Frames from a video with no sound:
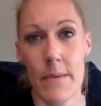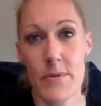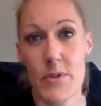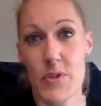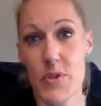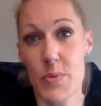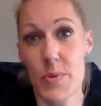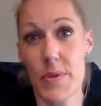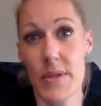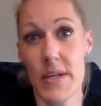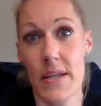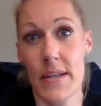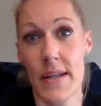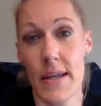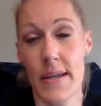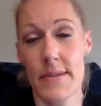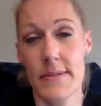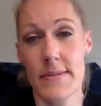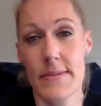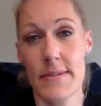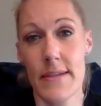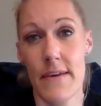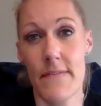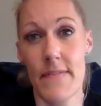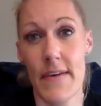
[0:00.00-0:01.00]
So it's really a
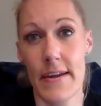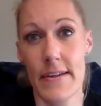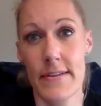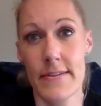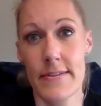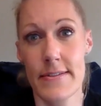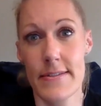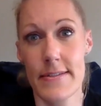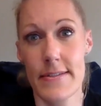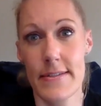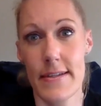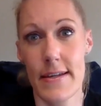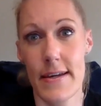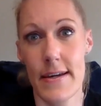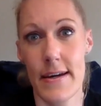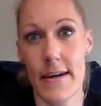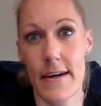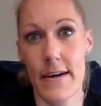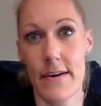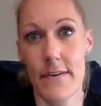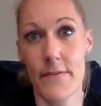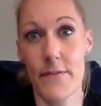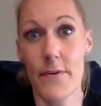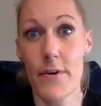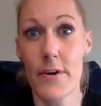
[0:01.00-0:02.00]
nice event
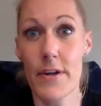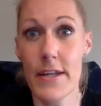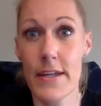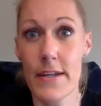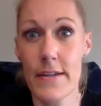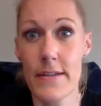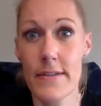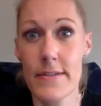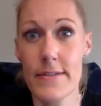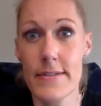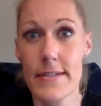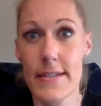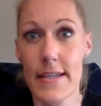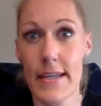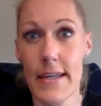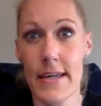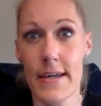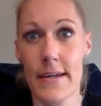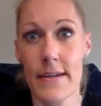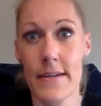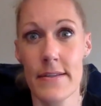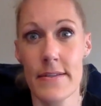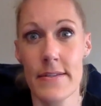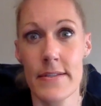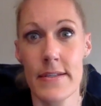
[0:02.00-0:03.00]
for our kids.
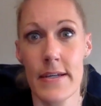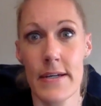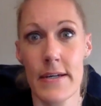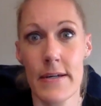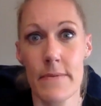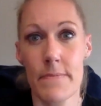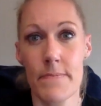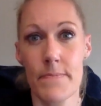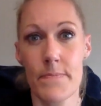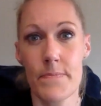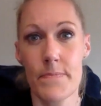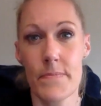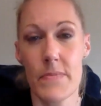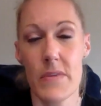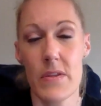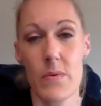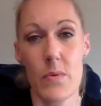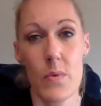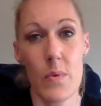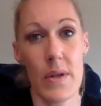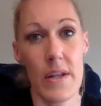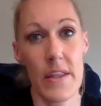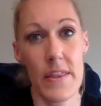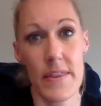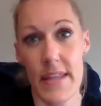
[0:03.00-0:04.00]
And
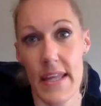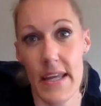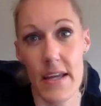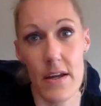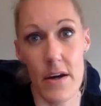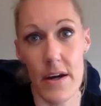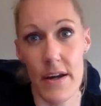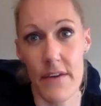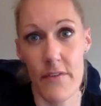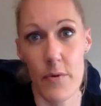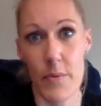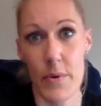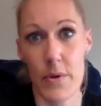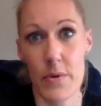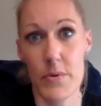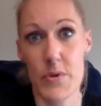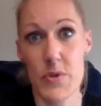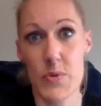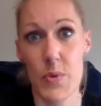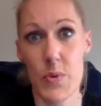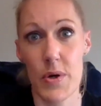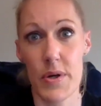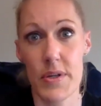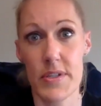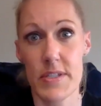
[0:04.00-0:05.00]
we want to thank everyone
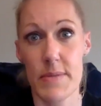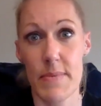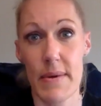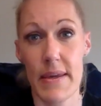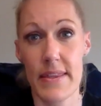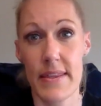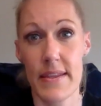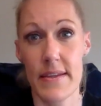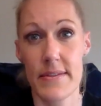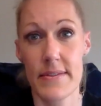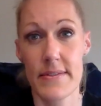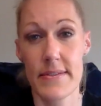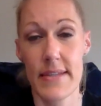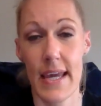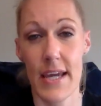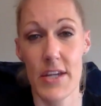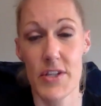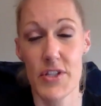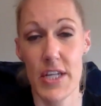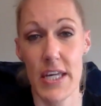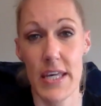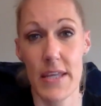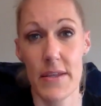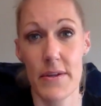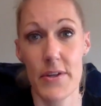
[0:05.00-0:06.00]
who's worked to make this
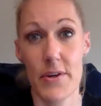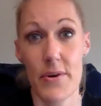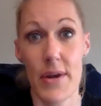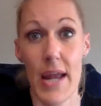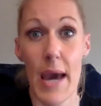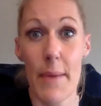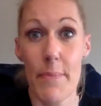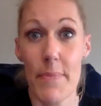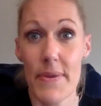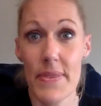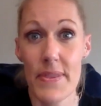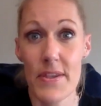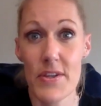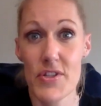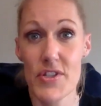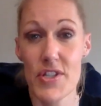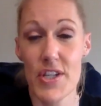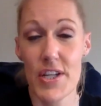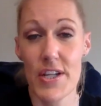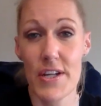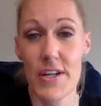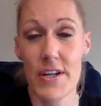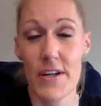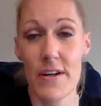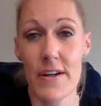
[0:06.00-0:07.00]
cash calendar happen this
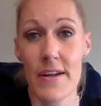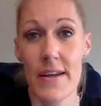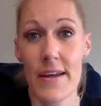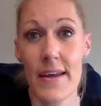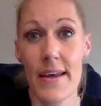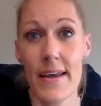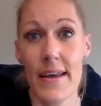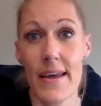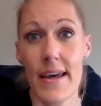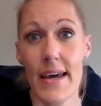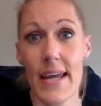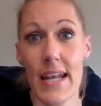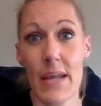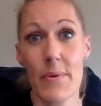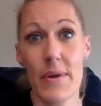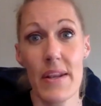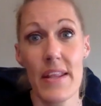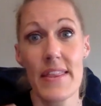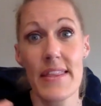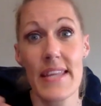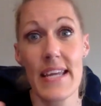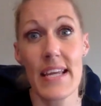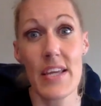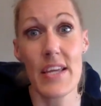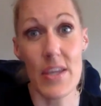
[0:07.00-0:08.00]
year. And I want
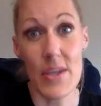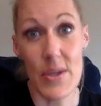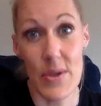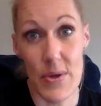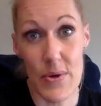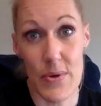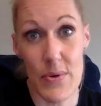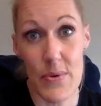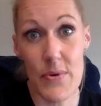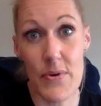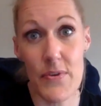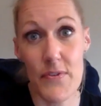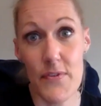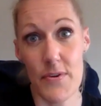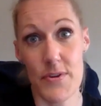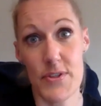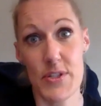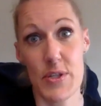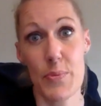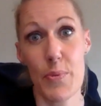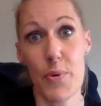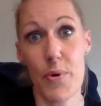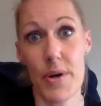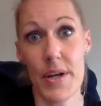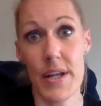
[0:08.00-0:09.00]
to thank you for
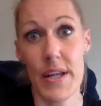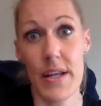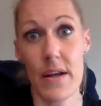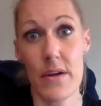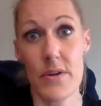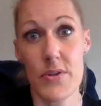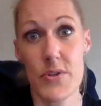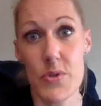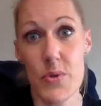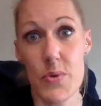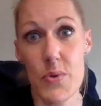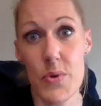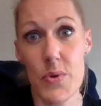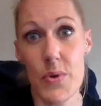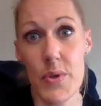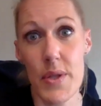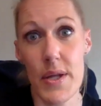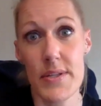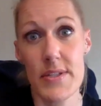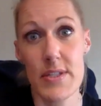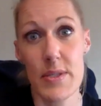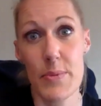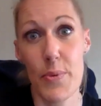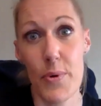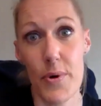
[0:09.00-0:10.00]
supporting our school
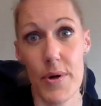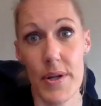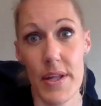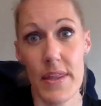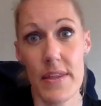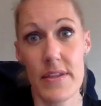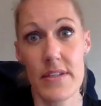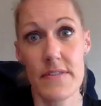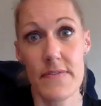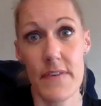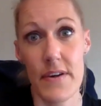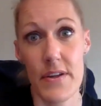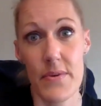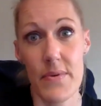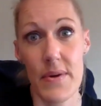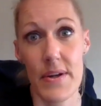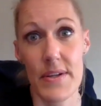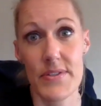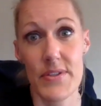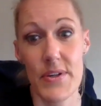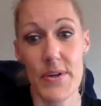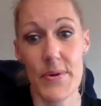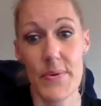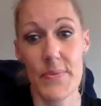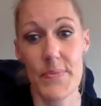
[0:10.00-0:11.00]
and supporting this
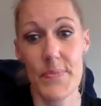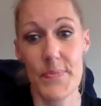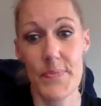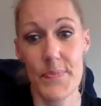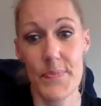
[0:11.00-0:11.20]
fundraiser.